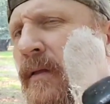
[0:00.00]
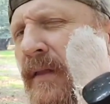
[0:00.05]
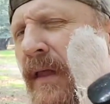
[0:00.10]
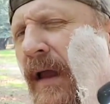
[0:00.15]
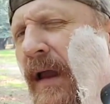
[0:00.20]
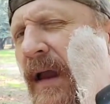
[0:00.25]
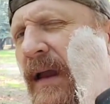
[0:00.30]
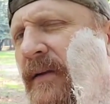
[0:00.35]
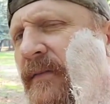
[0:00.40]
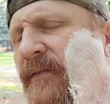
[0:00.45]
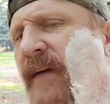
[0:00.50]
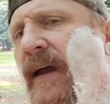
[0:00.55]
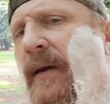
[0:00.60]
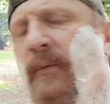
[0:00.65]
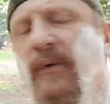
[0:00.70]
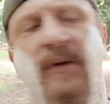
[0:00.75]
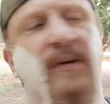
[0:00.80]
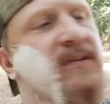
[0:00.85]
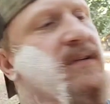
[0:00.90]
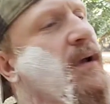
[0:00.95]
The eight
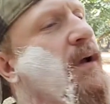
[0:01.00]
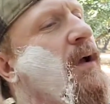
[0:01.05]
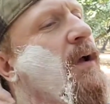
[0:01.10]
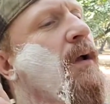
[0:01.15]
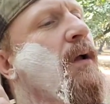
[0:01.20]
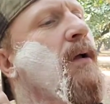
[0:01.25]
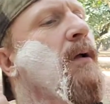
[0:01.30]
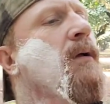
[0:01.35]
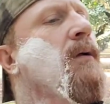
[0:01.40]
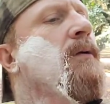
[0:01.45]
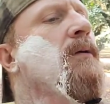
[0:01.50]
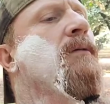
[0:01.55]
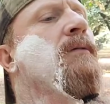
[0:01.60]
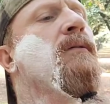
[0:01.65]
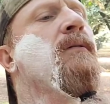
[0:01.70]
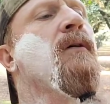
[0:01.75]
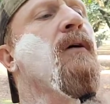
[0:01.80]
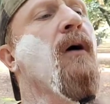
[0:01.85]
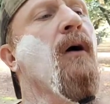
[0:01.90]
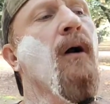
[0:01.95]
families
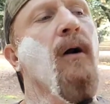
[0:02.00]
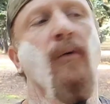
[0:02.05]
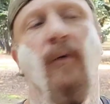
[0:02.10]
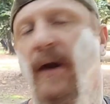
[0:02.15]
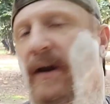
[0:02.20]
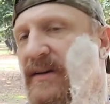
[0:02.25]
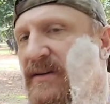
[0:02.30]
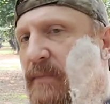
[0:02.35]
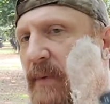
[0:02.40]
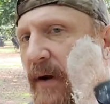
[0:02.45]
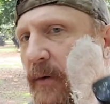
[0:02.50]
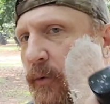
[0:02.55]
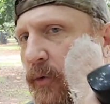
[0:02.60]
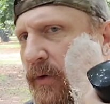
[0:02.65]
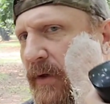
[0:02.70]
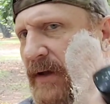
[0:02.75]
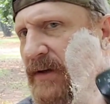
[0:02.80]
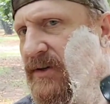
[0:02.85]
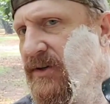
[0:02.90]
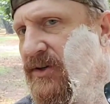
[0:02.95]
are arranged by
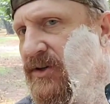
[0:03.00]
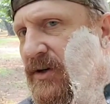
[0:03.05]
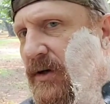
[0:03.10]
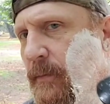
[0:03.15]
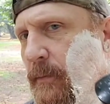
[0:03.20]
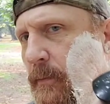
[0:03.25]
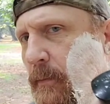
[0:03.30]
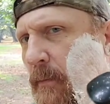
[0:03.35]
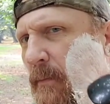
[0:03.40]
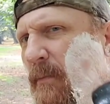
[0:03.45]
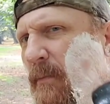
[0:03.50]
relationship